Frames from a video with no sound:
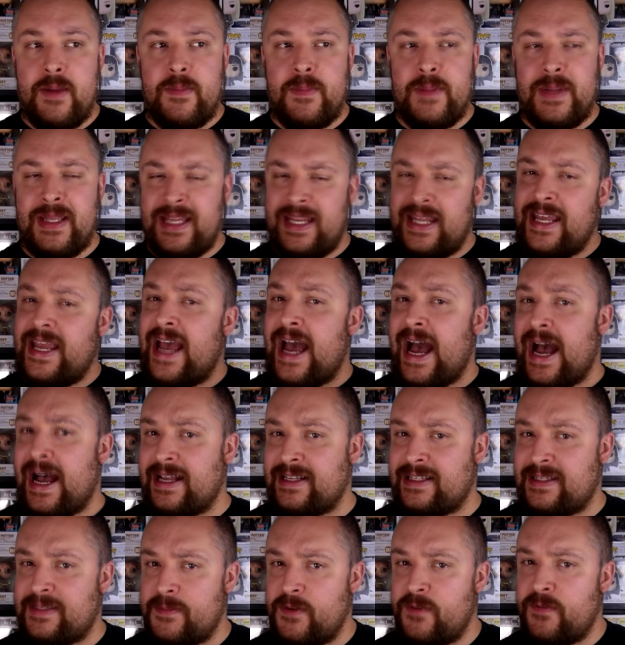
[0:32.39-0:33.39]
I mean, he
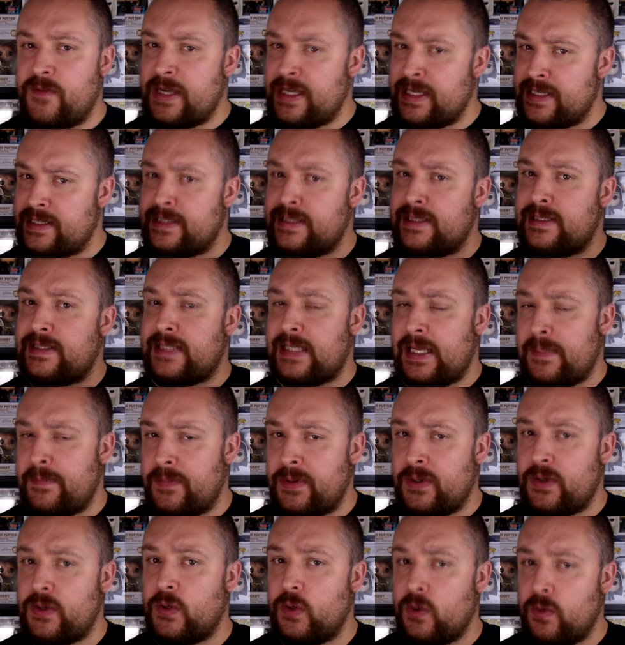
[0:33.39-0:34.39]
has some of his
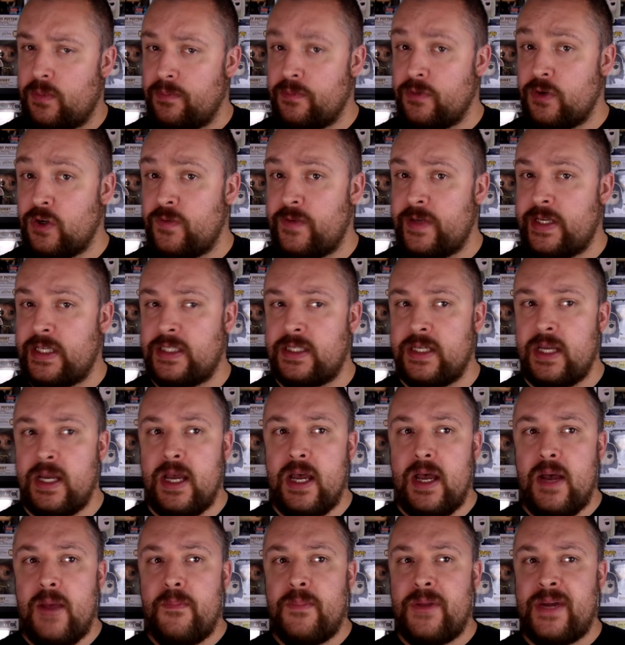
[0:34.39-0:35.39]
typical movies,
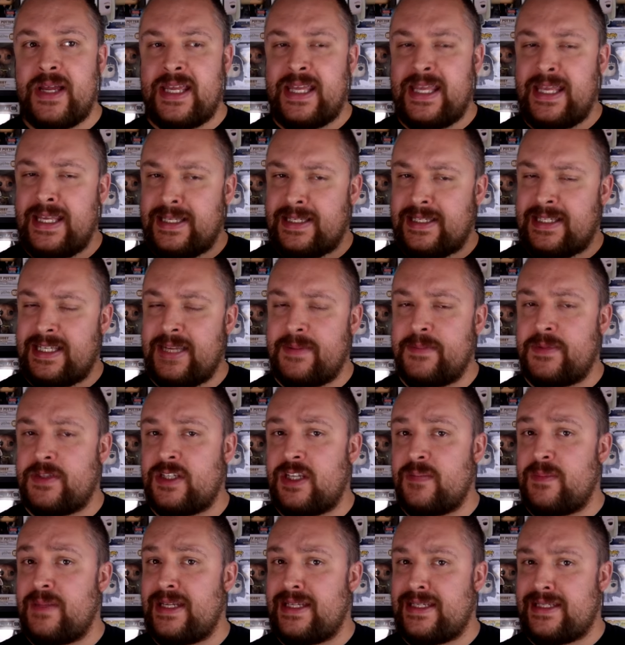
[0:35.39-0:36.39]
but he seems to